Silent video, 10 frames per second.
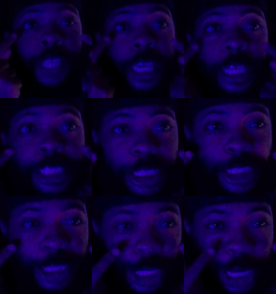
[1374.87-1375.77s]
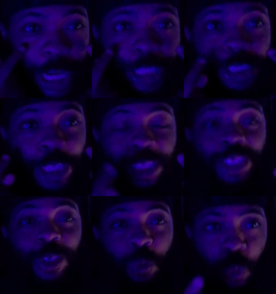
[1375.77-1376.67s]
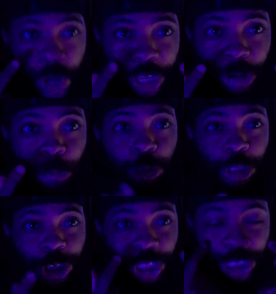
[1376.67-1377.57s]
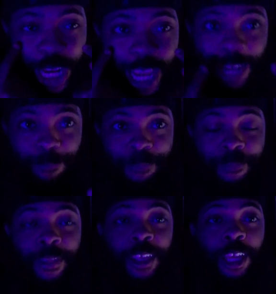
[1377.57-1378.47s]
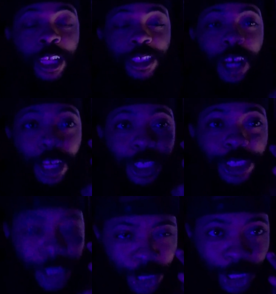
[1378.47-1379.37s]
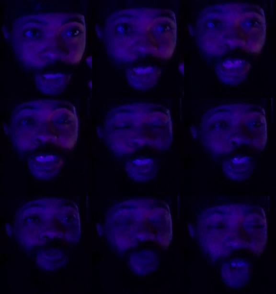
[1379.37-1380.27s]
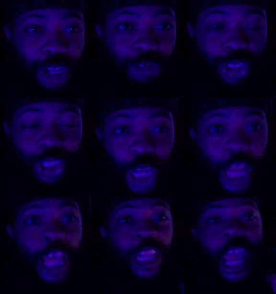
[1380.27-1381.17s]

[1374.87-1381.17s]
He's seen some real shit. He's understood some real shit